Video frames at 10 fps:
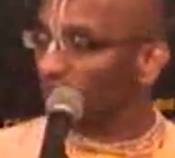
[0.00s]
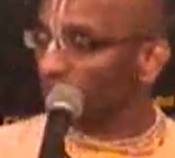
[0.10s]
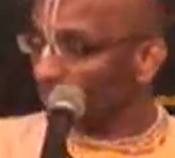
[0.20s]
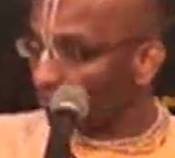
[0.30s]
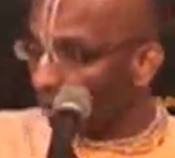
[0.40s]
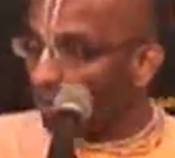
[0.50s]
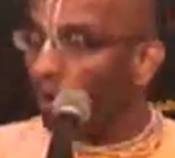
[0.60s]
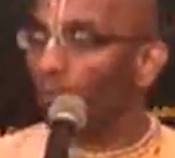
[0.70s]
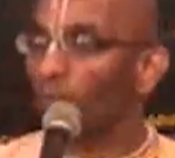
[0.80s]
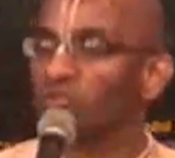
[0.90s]
We follow
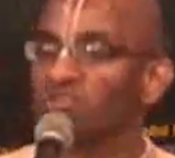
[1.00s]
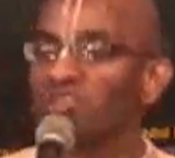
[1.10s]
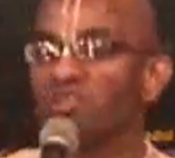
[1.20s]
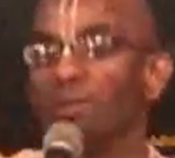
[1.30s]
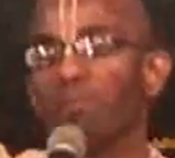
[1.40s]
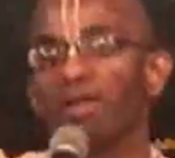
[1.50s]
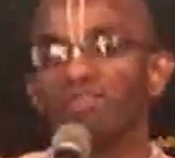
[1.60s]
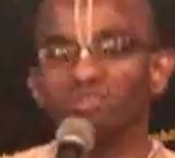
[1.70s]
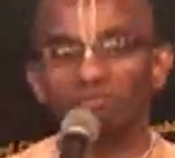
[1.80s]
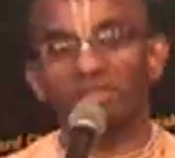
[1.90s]
a process by
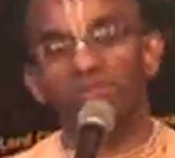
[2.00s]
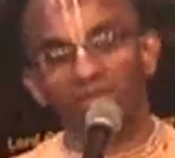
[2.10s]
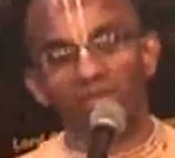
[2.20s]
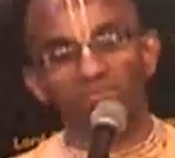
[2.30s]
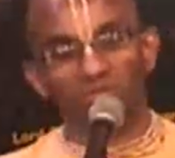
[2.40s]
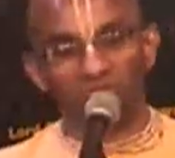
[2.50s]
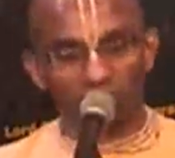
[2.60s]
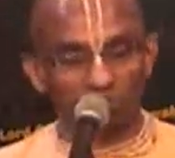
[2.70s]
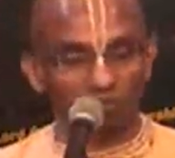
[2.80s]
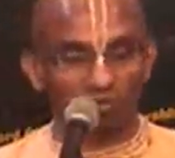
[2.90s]
which we can become
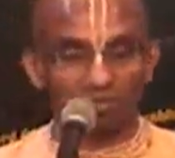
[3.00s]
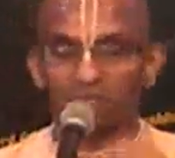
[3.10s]
spiritual.